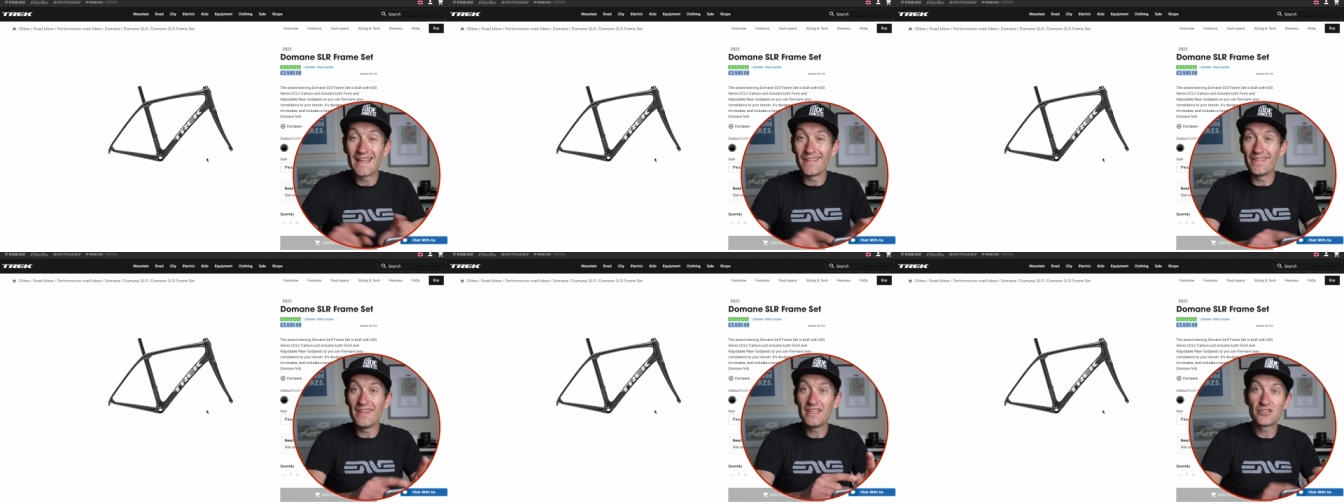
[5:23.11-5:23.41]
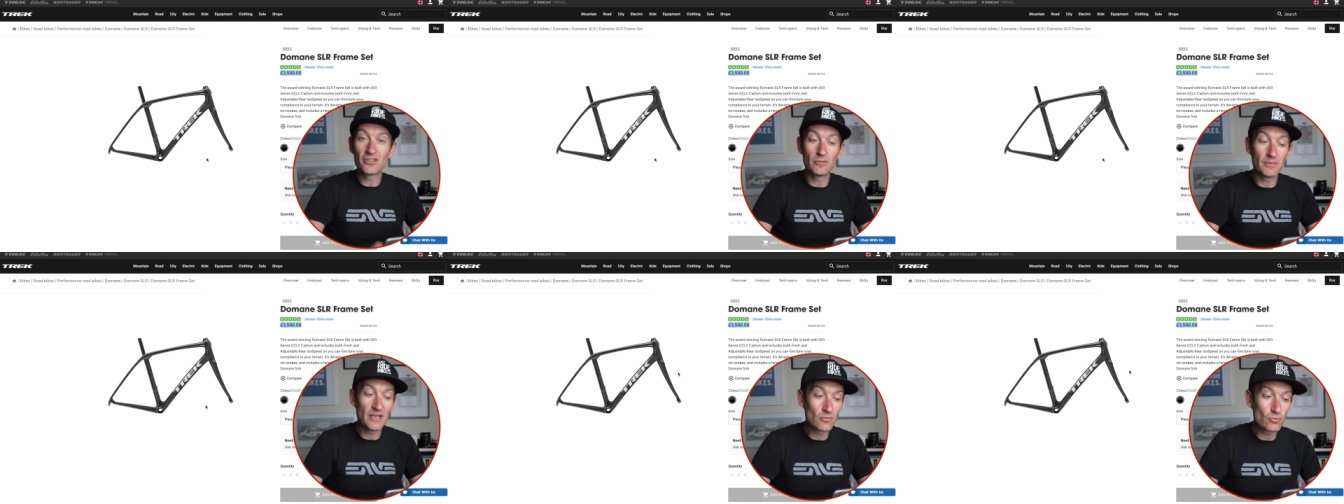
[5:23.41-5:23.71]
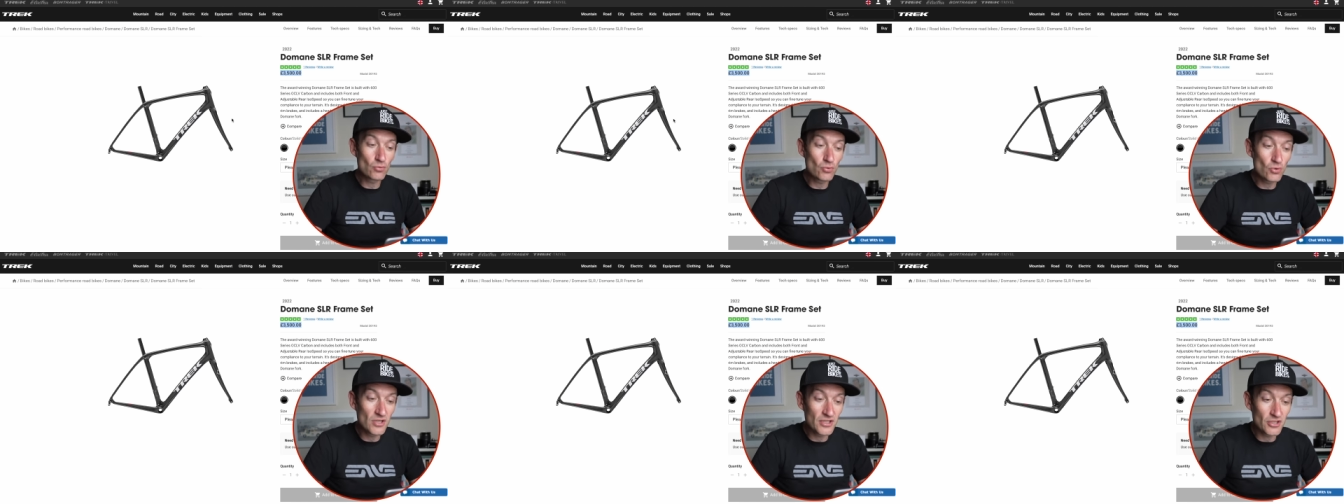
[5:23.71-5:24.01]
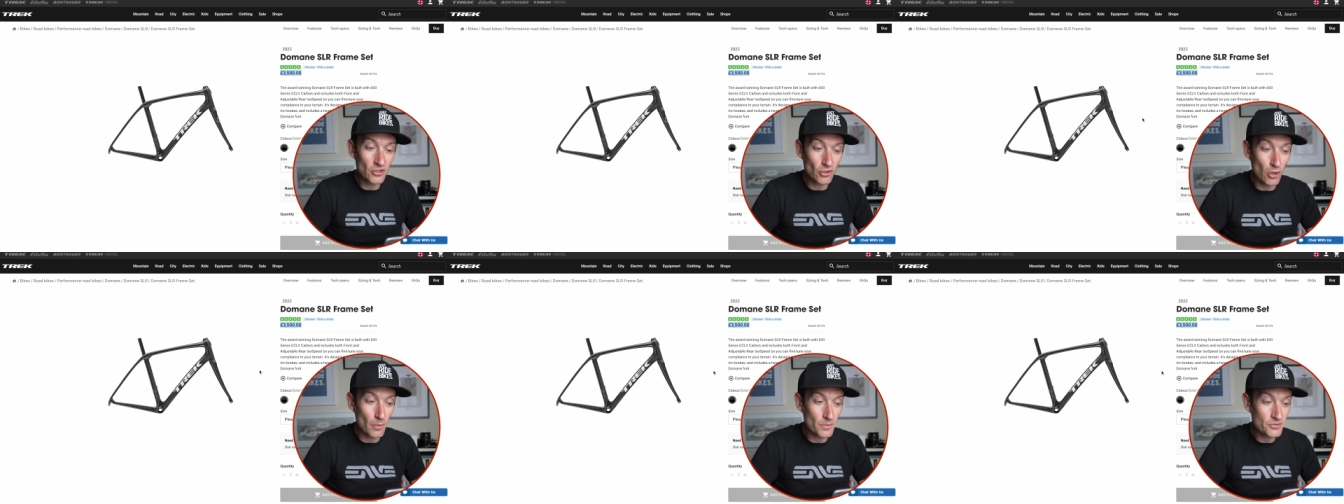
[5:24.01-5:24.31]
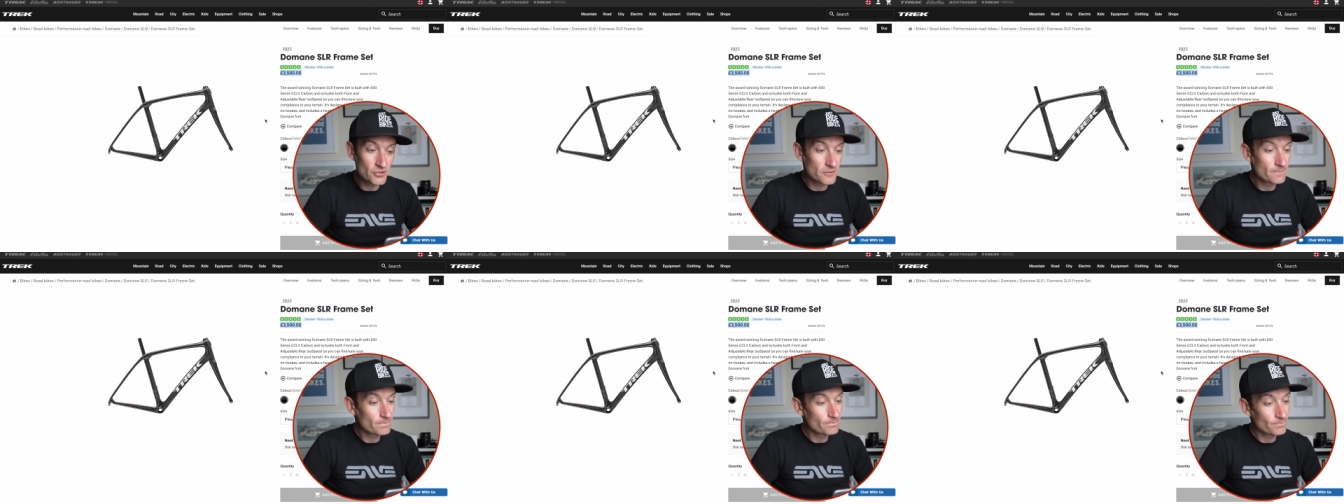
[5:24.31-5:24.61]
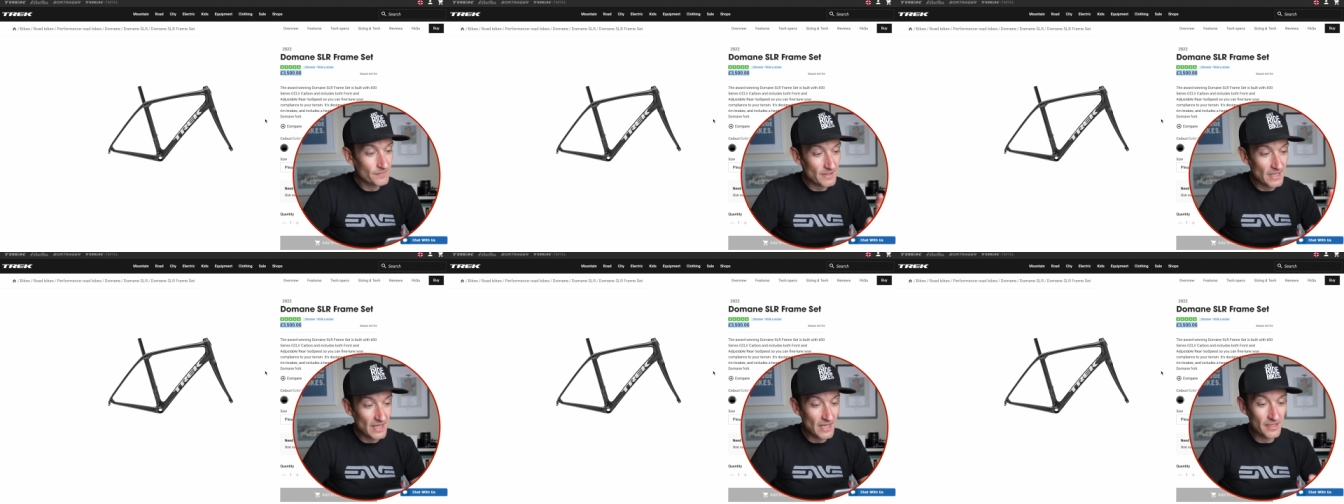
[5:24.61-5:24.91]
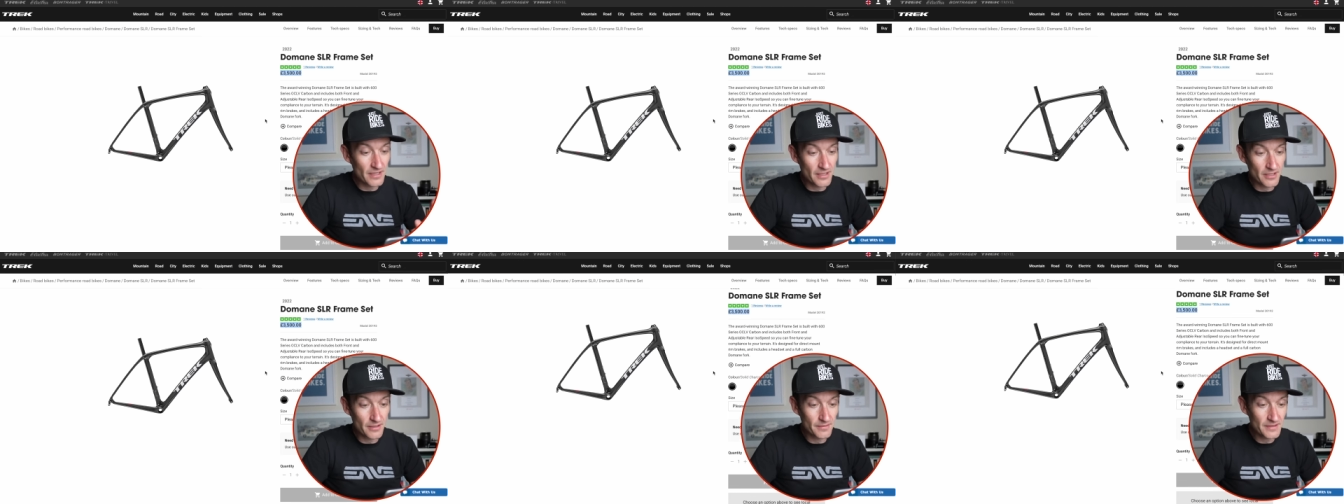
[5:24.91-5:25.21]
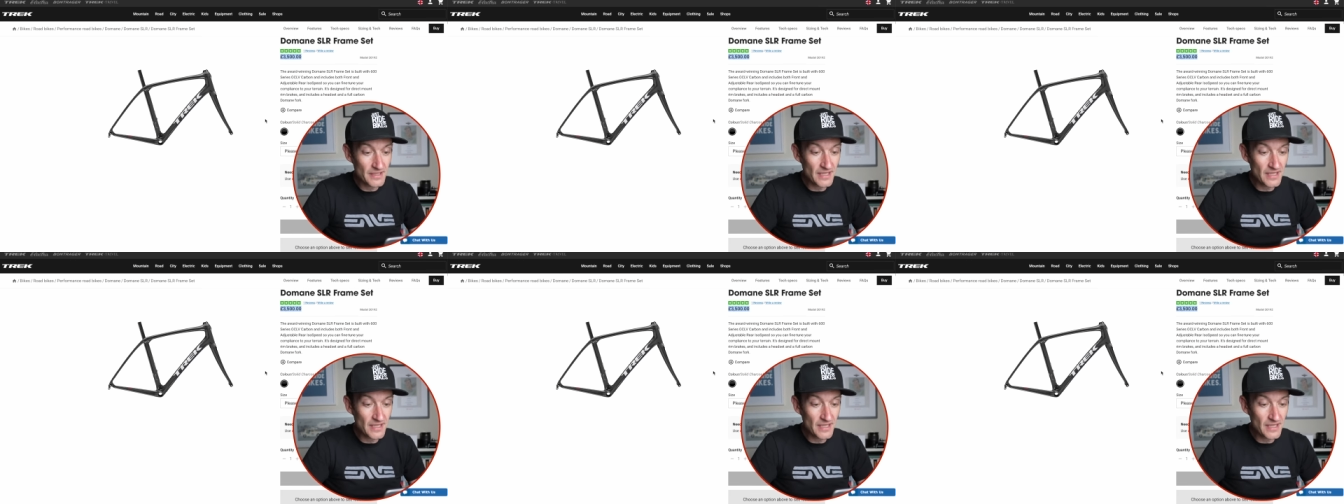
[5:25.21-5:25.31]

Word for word: This could be a really good option, and